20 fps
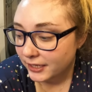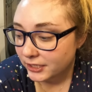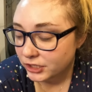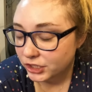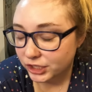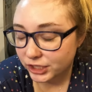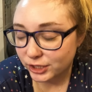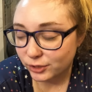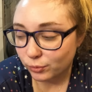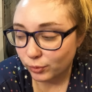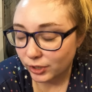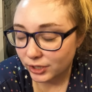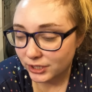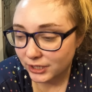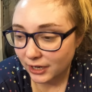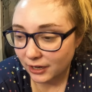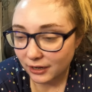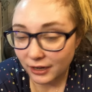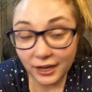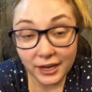just worked
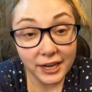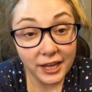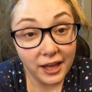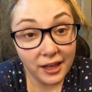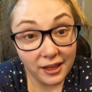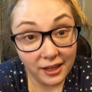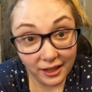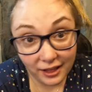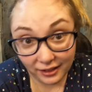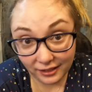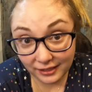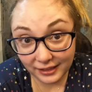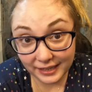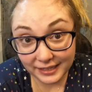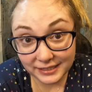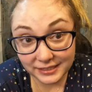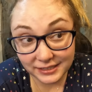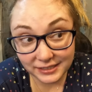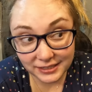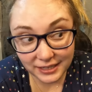on a
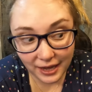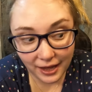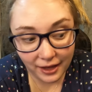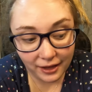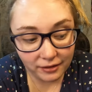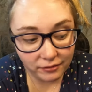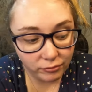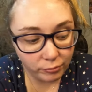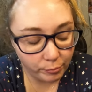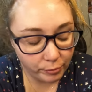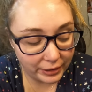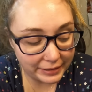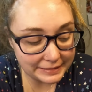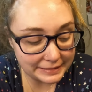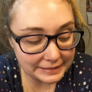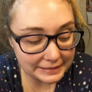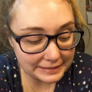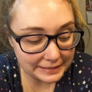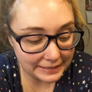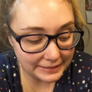list of
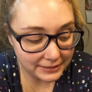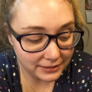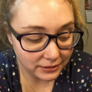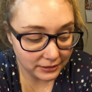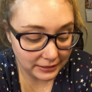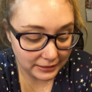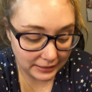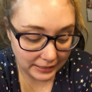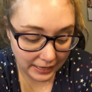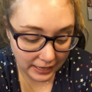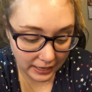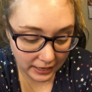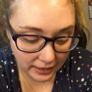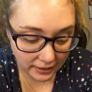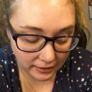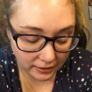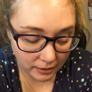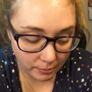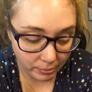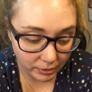presents I still need to get
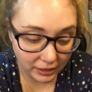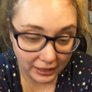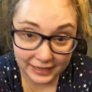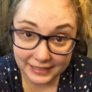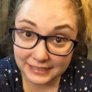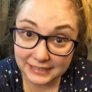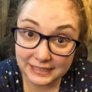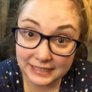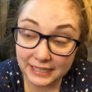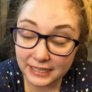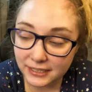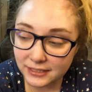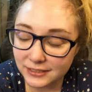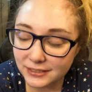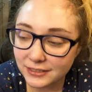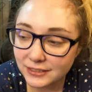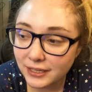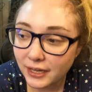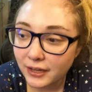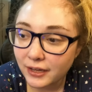and a couple
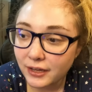ideas.